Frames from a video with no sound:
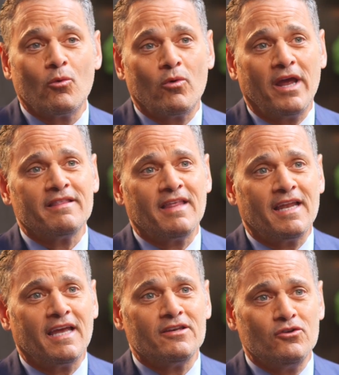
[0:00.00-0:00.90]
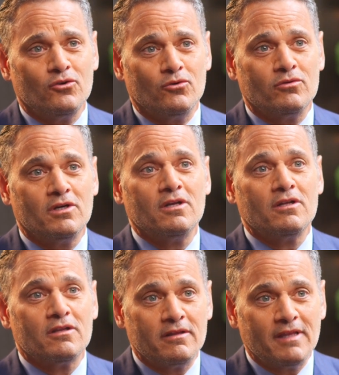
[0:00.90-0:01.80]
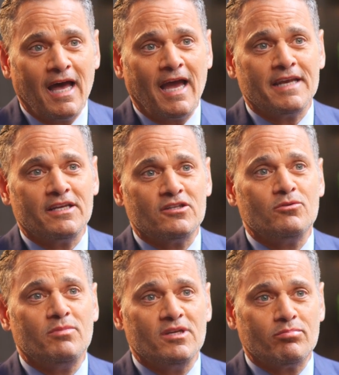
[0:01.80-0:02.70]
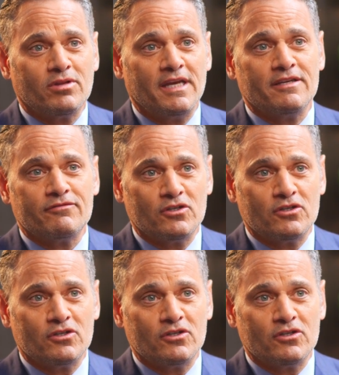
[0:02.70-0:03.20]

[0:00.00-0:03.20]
Right then I knew I needed to be a plaintiff